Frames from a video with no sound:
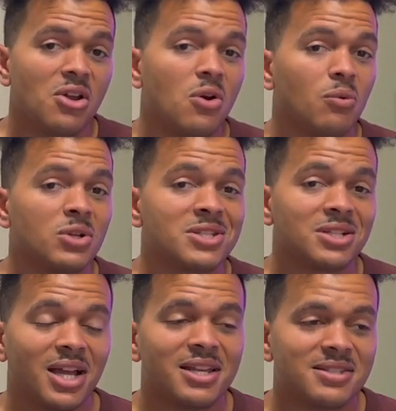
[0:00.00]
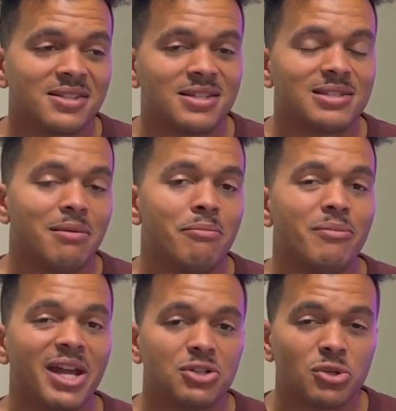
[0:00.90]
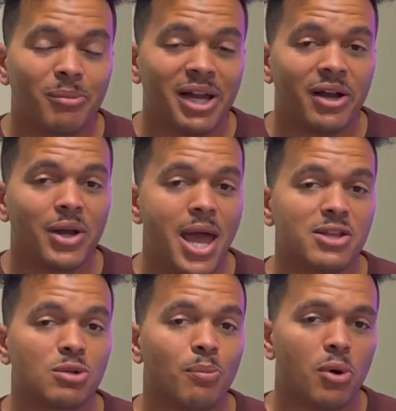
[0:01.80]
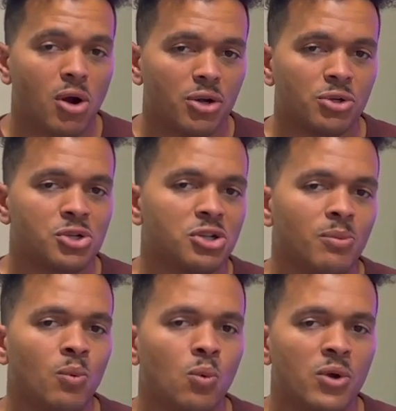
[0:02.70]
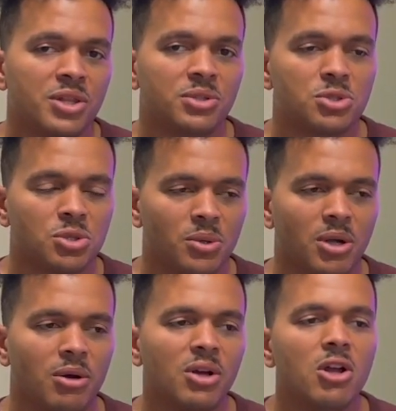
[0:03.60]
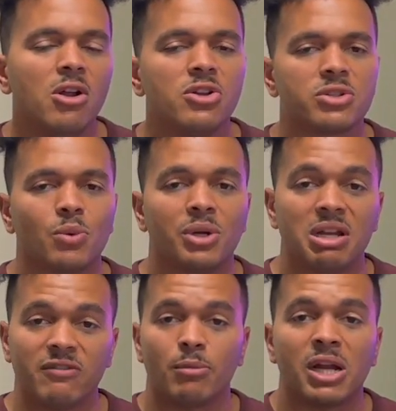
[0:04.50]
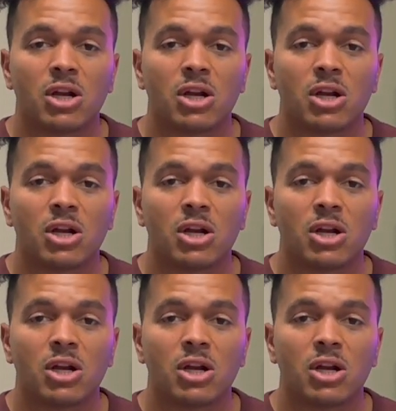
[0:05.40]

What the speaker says: What's nice is Metromile has a partnership with Turo, so whenever my